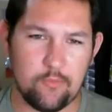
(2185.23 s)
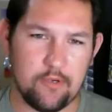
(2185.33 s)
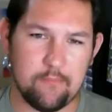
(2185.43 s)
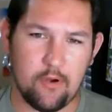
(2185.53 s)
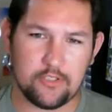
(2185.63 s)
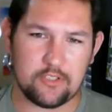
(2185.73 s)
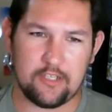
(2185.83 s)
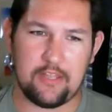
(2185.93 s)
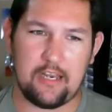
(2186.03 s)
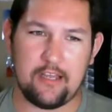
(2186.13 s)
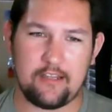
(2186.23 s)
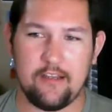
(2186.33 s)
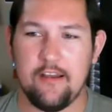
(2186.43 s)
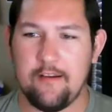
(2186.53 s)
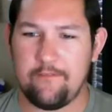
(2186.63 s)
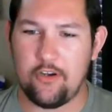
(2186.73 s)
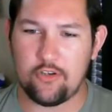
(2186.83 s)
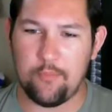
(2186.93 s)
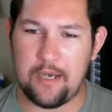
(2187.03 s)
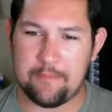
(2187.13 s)
But mostly they like
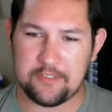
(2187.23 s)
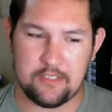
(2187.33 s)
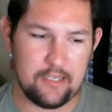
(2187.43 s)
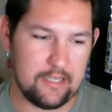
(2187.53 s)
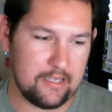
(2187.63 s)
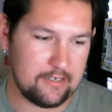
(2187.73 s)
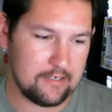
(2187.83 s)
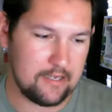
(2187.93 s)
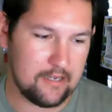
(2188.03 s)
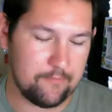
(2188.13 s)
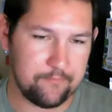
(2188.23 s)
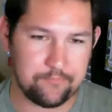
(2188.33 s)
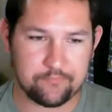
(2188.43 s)
Funko Pops, and um,